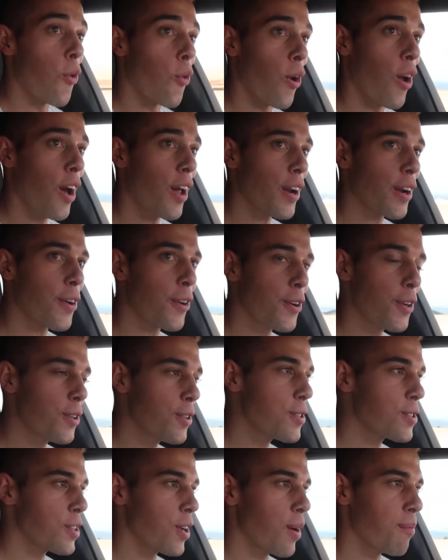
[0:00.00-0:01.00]
We're on a
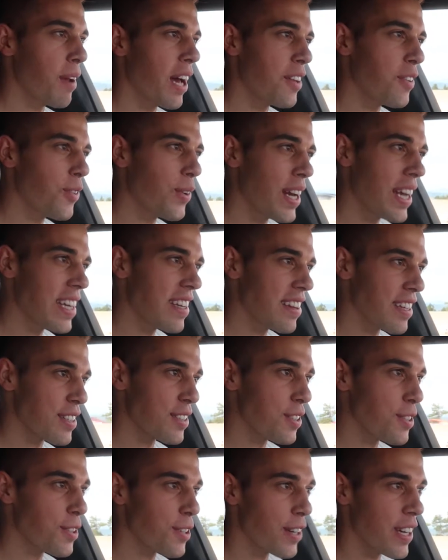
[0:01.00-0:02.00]
cruise, so I'm not doing
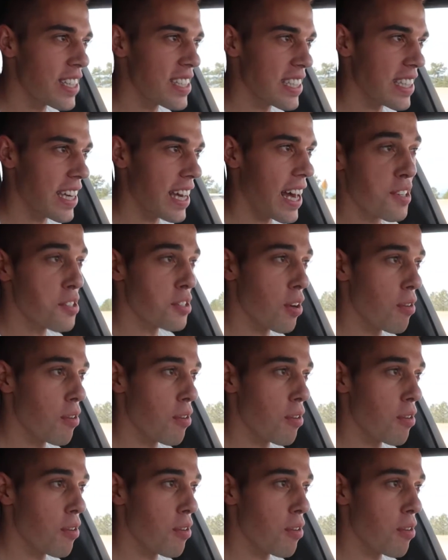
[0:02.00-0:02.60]
anything too crazy yet.